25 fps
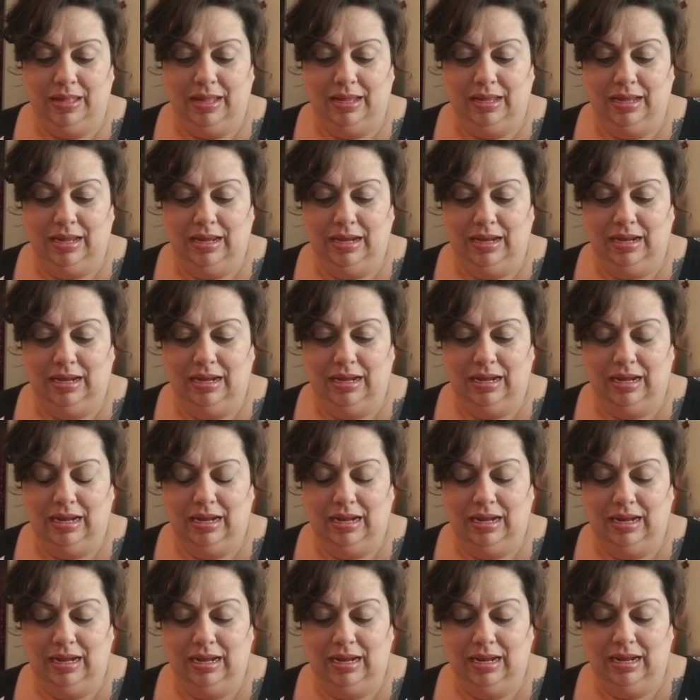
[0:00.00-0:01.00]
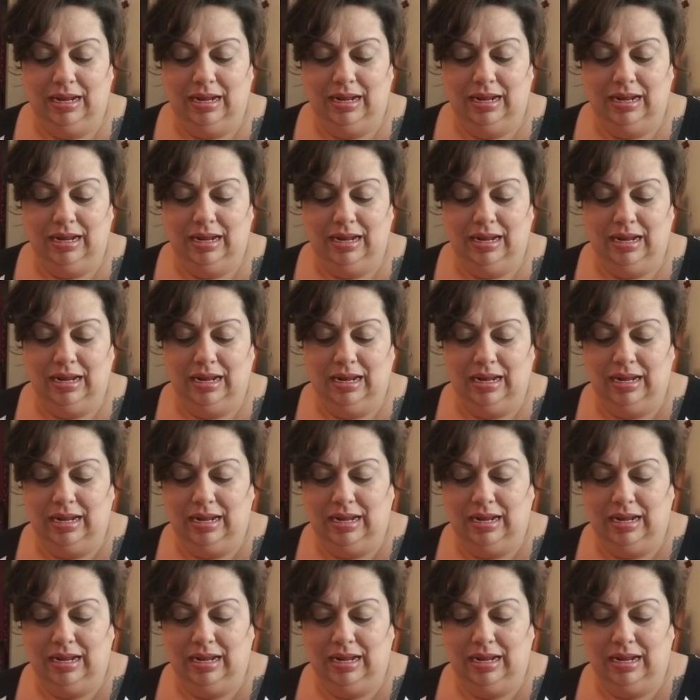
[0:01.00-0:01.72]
(silence)